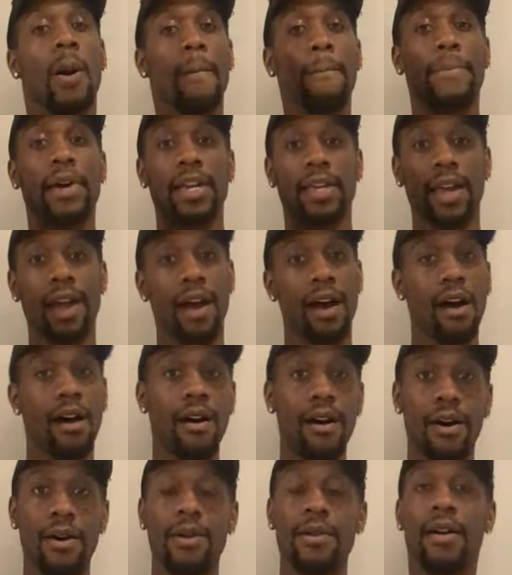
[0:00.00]
But
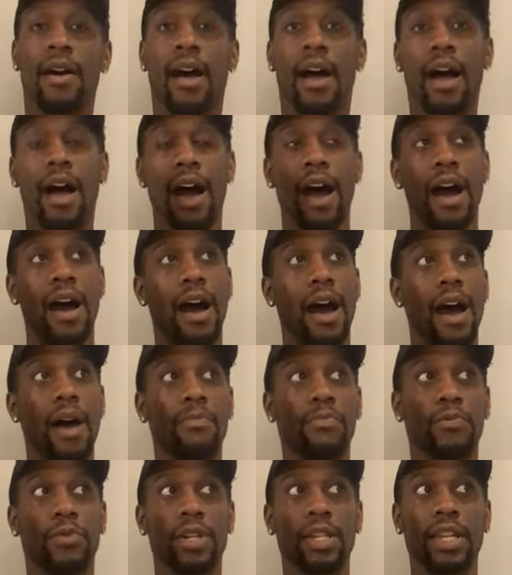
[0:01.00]
y'all,
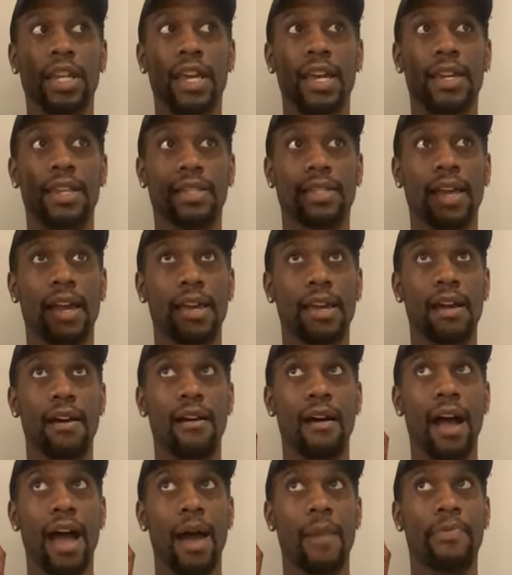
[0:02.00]
I'm really here to tell y'all
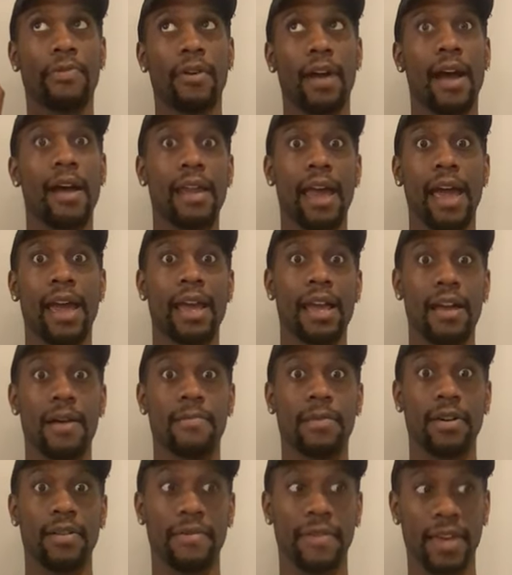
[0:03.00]
how proud I am
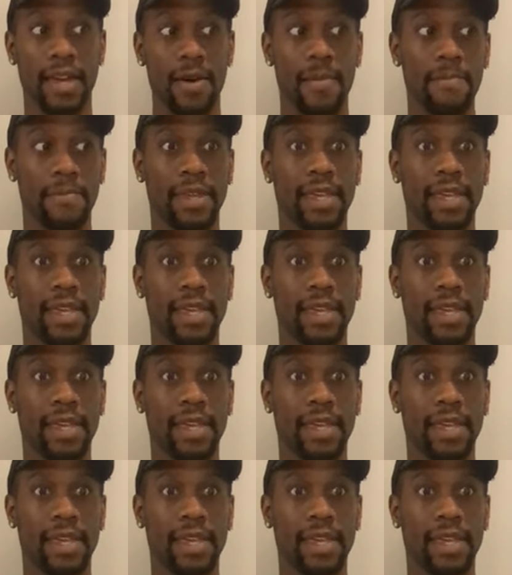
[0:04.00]
of him,